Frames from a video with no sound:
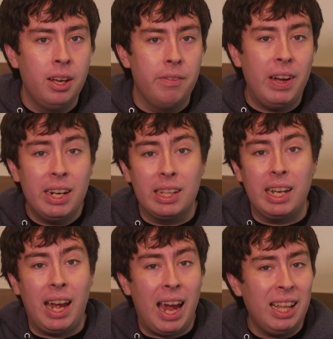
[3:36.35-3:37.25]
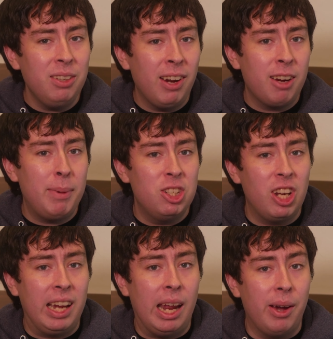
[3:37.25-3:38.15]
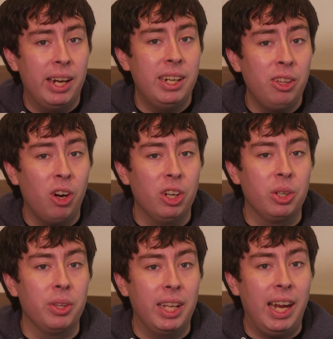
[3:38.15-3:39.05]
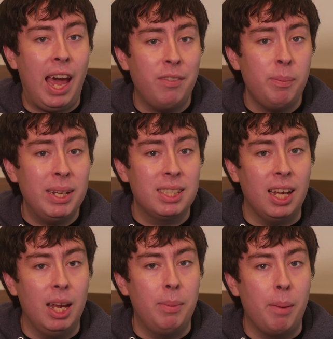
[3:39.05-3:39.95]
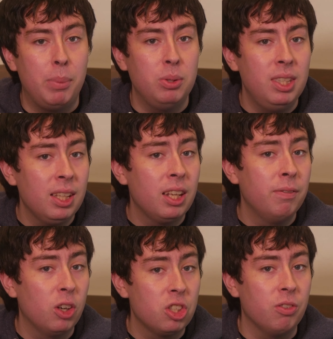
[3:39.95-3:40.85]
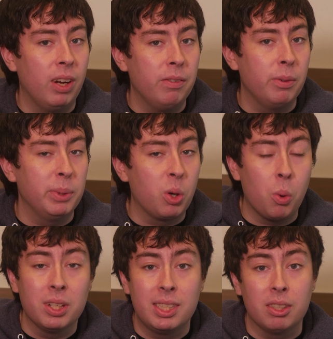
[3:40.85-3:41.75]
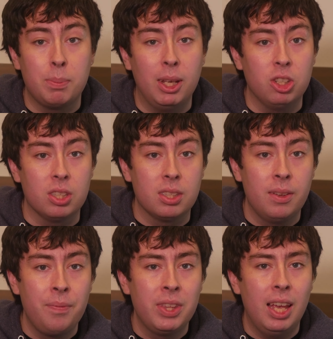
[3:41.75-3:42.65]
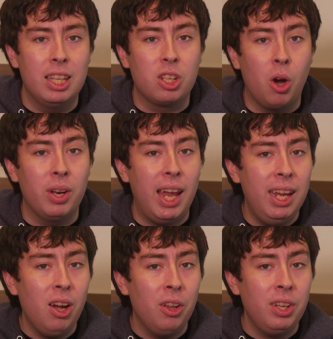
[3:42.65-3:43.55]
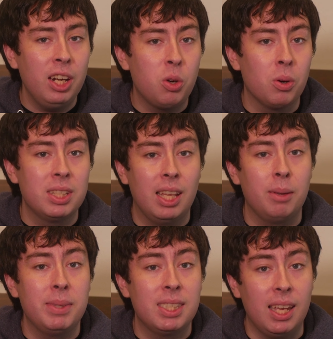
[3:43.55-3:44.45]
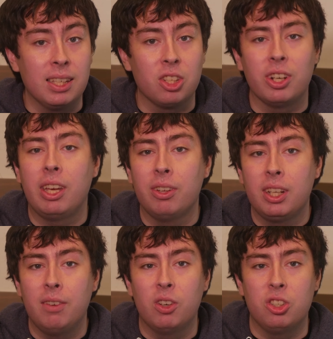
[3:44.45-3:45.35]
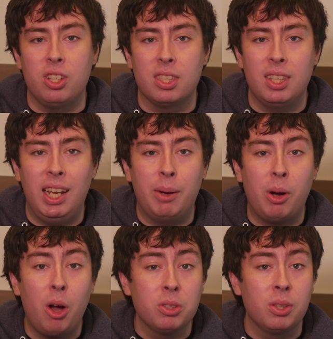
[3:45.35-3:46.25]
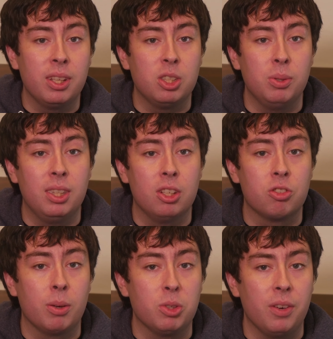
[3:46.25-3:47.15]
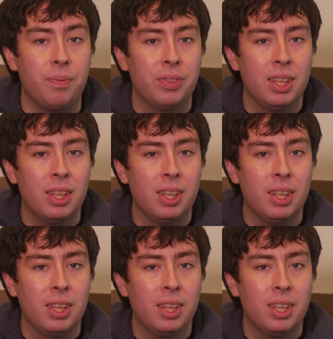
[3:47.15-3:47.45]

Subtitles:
Finally, I highly recommend checking out another article that I have on my site about boosting the conversion rate from your course sales pages. It's called 8 Online Course Selling Mistakes That Are Killing Conversions, and I will also link to it in the description.